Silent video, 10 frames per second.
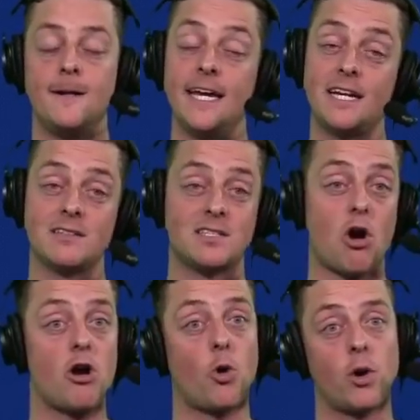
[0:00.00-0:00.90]
He can
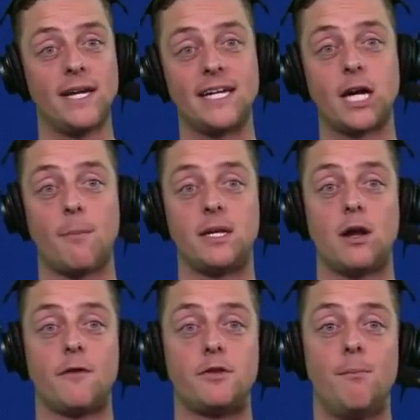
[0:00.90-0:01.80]
start or he can come in
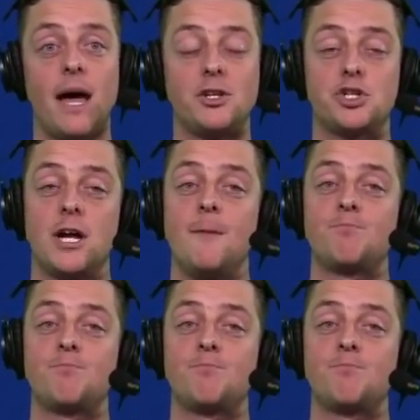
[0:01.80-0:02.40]
off the bench.